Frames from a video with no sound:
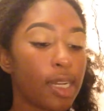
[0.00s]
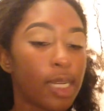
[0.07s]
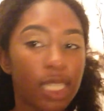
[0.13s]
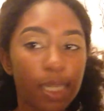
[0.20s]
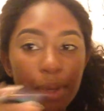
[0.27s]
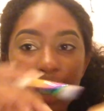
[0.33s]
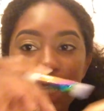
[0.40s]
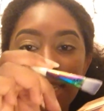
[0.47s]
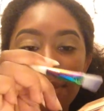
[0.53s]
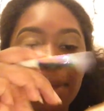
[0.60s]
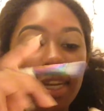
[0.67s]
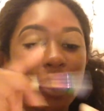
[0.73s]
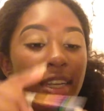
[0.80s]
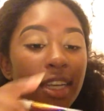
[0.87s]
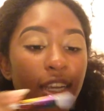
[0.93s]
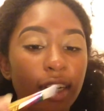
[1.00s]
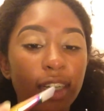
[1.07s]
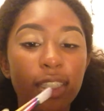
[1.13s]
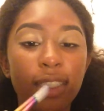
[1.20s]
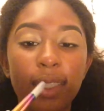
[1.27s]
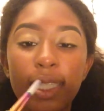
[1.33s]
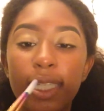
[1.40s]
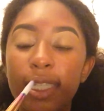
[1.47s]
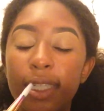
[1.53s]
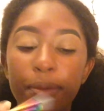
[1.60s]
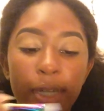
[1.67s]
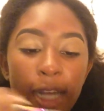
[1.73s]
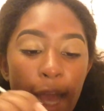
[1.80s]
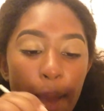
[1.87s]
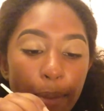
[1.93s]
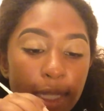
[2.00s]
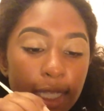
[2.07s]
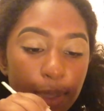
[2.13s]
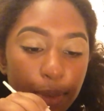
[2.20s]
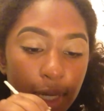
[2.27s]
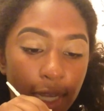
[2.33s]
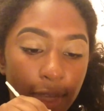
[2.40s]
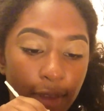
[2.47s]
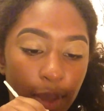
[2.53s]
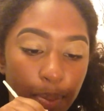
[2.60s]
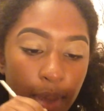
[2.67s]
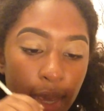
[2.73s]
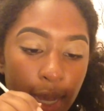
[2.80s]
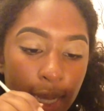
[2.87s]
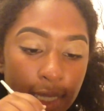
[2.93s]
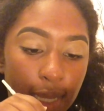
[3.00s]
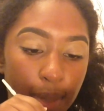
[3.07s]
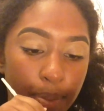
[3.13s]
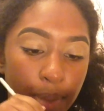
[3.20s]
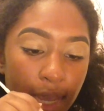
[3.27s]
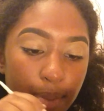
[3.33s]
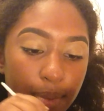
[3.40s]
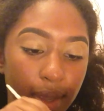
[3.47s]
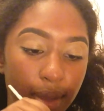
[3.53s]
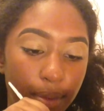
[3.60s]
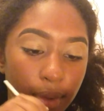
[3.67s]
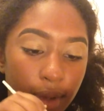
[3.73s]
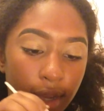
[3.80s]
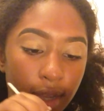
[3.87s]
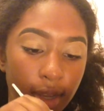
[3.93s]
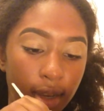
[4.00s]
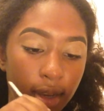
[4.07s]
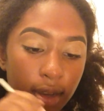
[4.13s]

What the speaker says: So I'm gonna dip it in here and see what happens, if it picks up pigment, what.